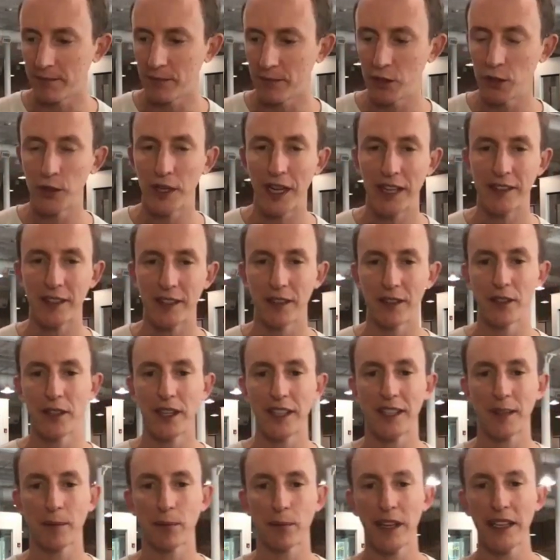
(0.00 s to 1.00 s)
you get to you
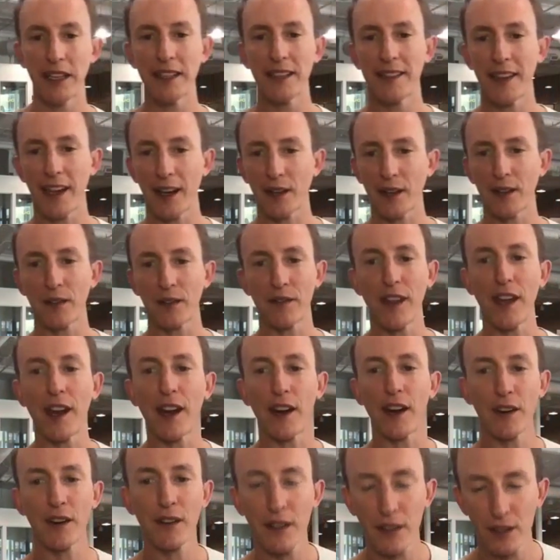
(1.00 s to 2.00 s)
get to play detective
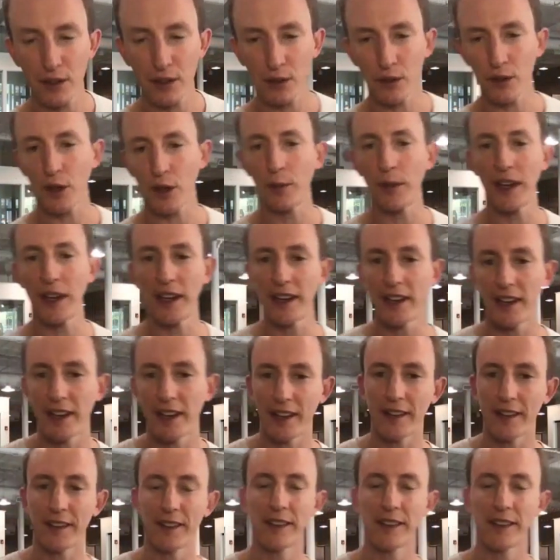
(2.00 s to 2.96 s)
there a little bit and